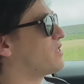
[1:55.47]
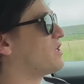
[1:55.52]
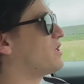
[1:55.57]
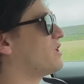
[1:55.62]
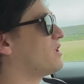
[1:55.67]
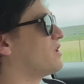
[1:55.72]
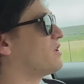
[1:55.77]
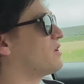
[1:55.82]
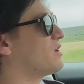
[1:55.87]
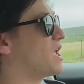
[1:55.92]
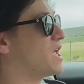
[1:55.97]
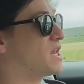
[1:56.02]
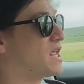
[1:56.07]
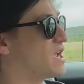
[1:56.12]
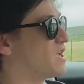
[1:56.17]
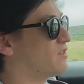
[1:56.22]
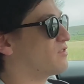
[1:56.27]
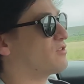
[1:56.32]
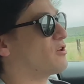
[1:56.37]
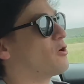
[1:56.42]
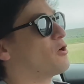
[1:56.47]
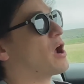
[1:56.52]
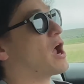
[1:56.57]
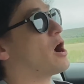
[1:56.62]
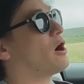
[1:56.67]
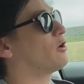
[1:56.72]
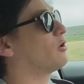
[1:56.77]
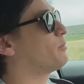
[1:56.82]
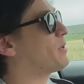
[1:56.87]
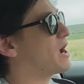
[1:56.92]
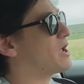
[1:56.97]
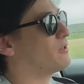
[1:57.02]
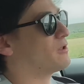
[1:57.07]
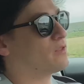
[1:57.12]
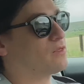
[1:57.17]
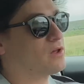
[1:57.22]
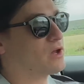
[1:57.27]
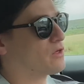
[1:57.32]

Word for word: the enhanced autopilot,